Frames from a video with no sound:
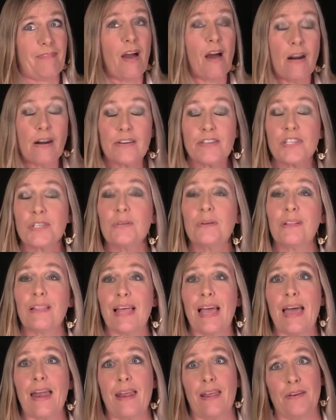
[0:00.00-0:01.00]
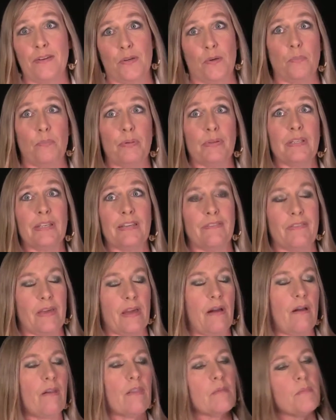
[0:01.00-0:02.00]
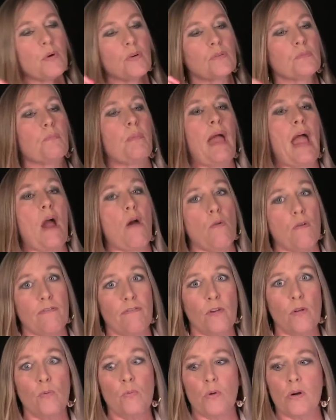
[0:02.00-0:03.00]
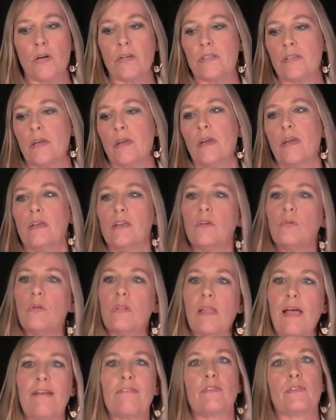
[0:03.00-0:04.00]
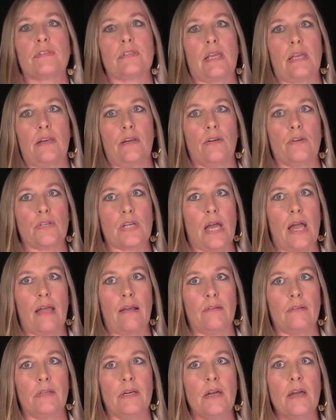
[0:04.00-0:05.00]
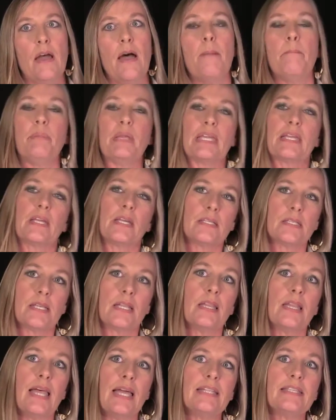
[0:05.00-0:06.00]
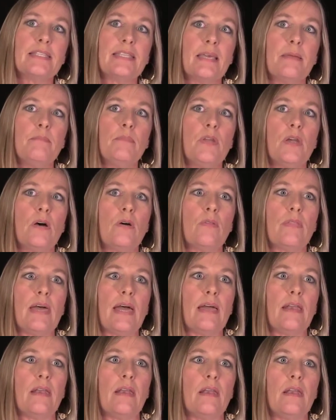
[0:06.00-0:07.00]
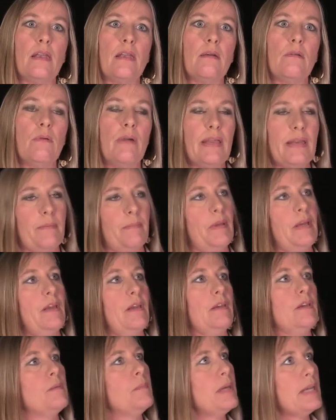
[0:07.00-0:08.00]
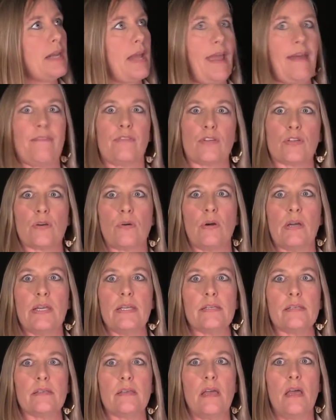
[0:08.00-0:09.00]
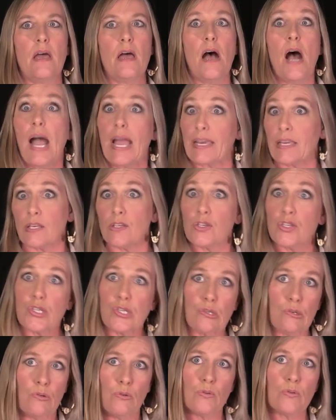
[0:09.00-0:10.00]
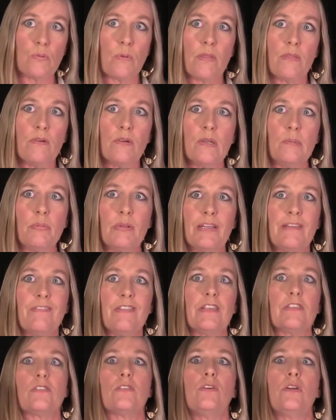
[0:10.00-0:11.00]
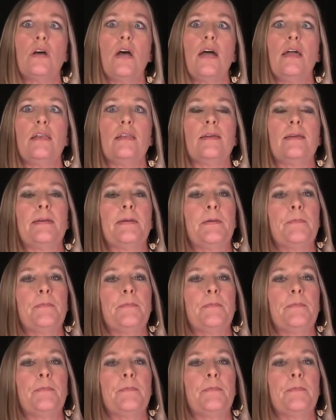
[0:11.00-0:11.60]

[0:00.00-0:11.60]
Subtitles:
Aren't you glad I don't believe that? Are the most powerful words you will ever say to your child. Because it lets them know that, wait a minute, you mean I have a choice? I can choose whether to believe this or not?